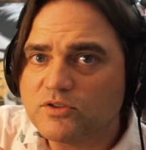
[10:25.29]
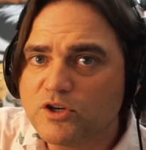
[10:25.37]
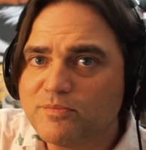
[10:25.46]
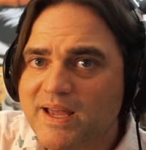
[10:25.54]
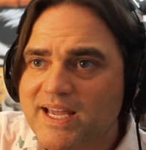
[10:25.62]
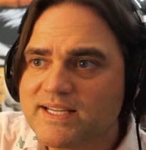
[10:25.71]

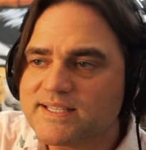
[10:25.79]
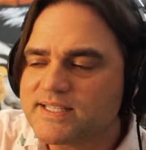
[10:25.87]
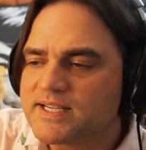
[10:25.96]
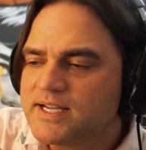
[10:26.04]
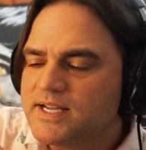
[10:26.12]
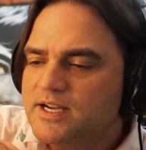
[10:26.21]
low
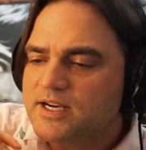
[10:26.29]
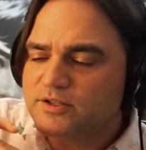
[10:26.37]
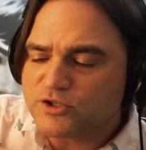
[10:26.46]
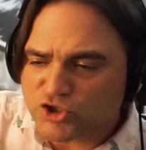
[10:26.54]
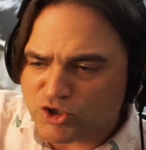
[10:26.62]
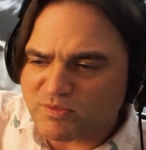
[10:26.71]
bass.
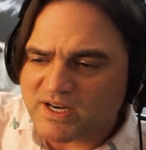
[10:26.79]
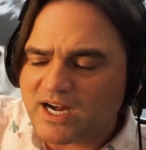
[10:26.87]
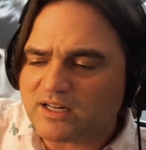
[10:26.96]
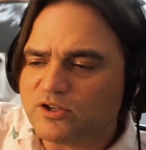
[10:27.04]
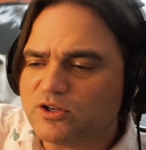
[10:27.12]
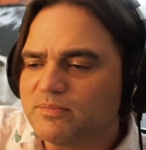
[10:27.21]
Uh, the Schumann
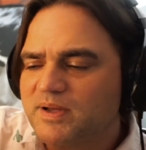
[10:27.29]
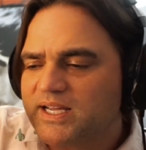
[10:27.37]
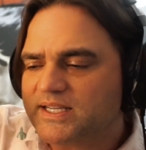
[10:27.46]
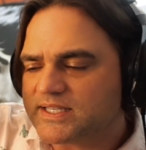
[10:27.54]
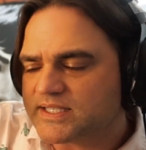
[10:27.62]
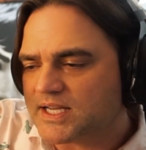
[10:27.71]
had a low
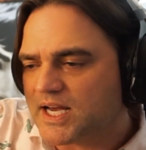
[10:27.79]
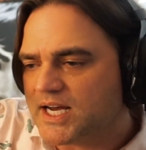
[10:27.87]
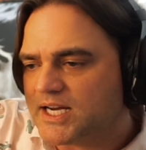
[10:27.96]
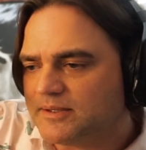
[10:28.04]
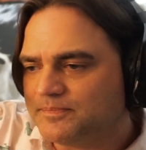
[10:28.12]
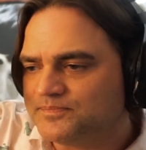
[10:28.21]
bass.
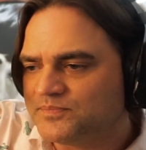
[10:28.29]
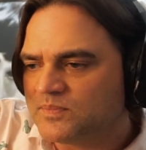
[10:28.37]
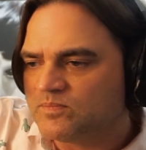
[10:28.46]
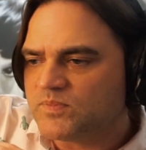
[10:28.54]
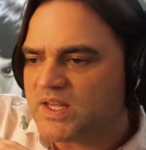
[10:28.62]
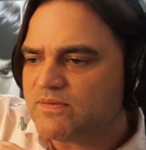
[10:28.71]
Um,
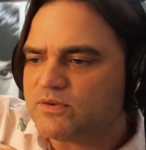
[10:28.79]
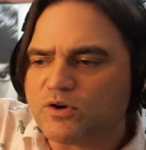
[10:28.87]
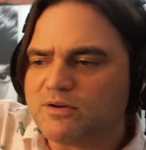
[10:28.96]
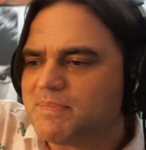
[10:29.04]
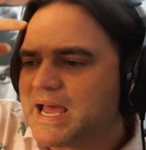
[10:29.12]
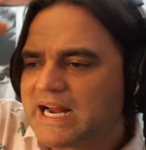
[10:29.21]
even
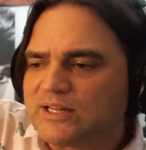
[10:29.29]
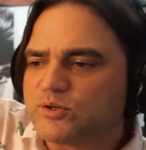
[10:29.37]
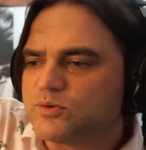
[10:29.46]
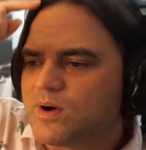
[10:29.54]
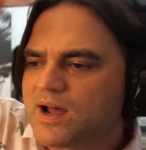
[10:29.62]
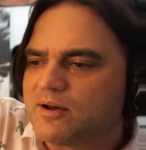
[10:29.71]
going back a
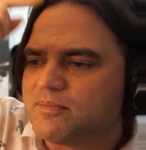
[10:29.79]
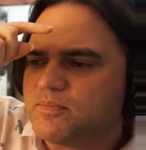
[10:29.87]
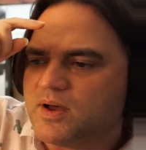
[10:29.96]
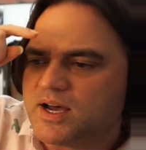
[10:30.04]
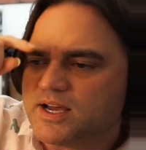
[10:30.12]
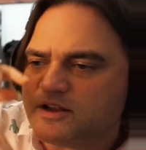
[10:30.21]
little
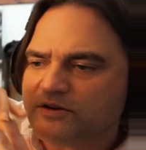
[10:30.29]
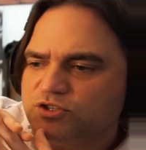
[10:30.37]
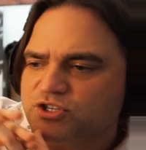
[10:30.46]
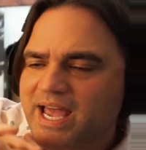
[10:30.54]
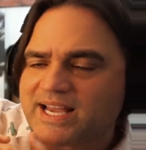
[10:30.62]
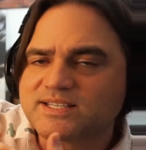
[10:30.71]
while, uh,
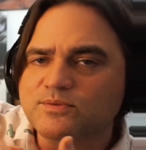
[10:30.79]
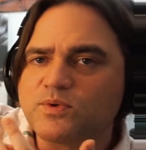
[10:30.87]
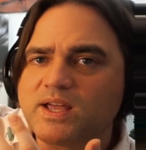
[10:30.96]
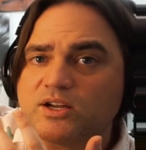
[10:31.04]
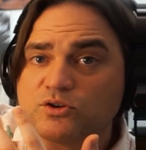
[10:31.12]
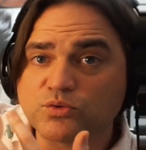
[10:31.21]
Jackson
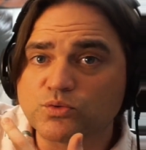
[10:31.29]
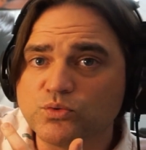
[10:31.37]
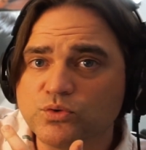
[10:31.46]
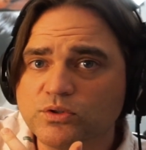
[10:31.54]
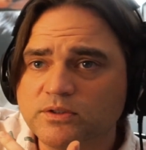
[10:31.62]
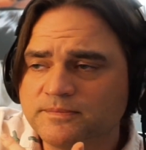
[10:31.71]
Wang,
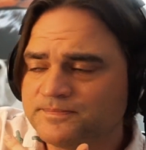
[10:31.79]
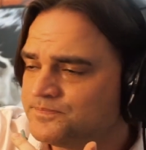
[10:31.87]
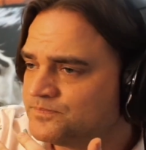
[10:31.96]
Cruel,